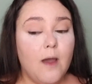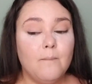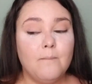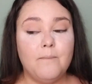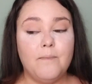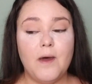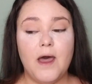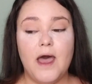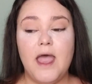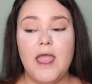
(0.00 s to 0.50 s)

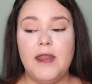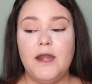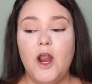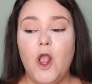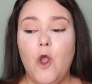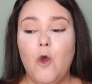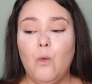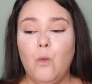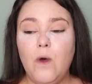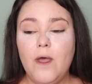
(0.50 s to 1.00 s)
but
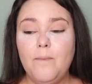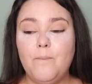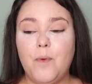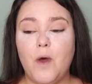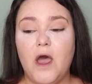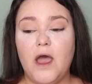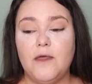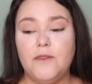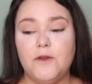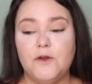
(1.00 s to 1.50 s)
what
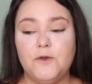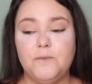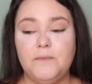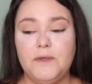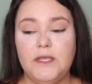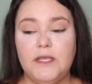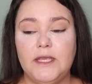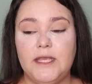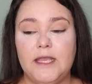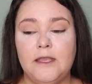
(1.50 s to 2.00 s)
bothered
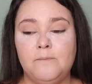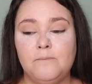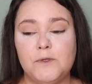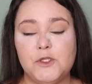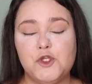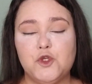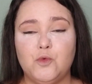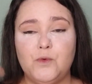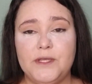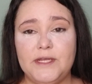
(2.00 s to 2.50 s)
me in
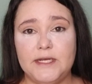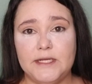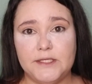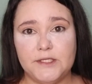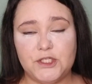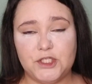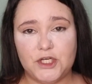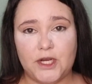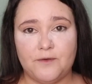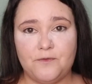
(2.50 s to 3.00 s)
between
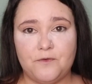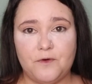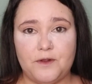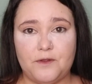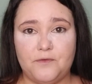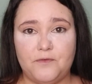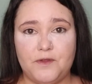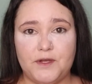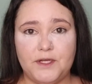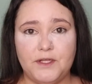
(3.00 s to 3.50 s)
his
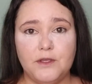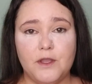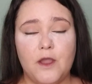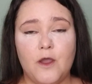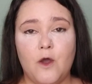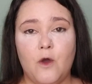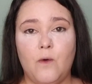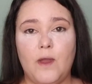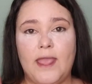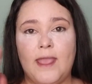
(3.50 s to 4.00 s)
Jeffree
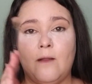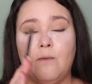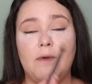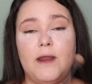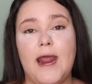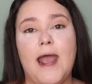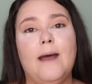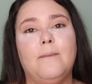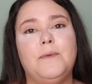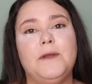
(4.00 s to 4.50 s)
video and what
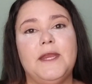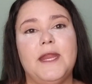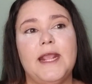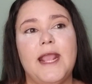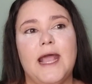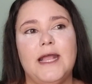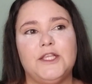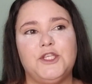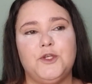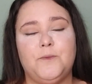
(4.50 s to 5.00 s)
happened to
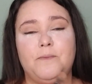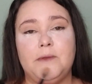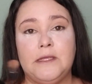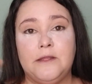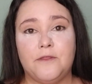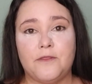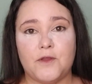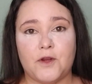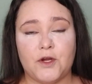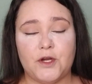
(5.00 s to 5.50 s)
Gadget
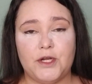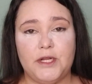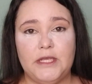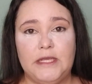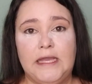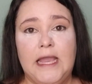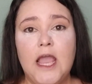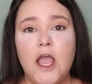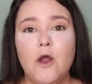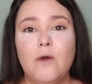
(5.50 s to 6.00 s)
Beat
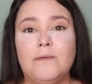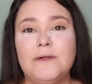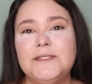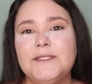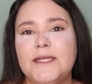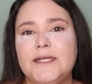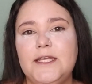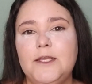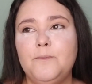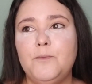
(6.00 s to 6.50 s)
30 was
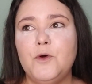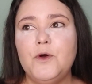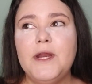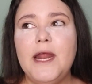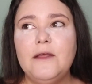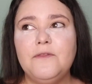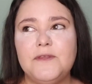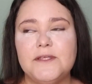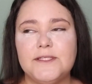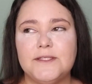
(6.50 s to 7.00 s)
that he put
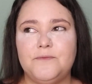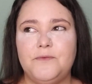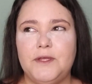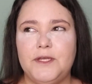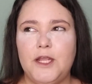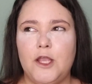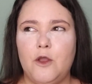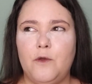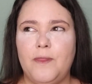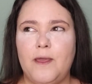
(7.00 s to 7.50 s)
out this
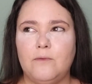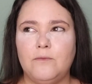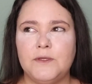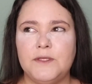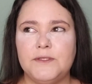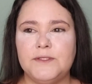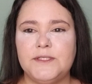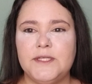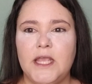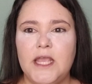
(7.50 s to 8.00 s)
video that
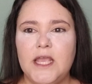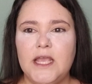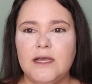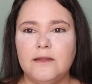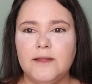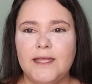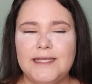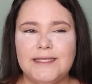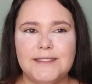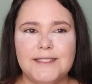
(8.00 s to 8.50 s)
was
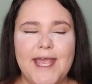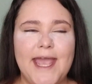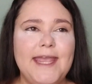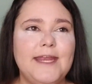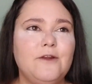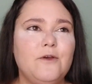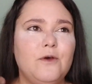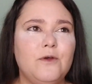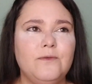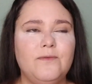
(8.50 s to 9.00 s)
like
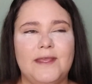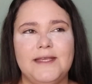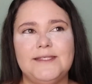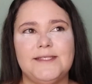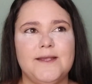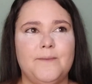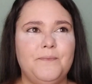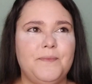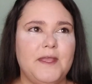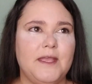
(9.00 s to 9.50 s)
titled like
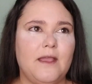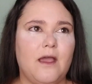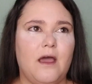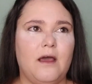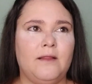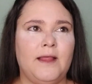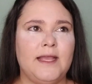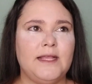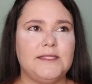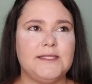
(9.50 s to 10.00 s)
something
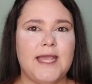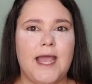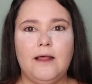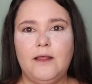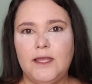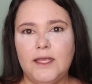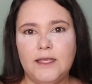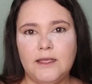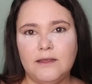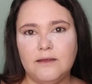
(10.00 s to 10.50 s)
like
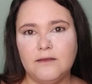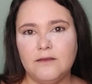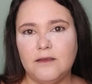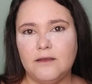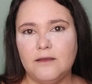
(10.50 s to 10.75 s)
telling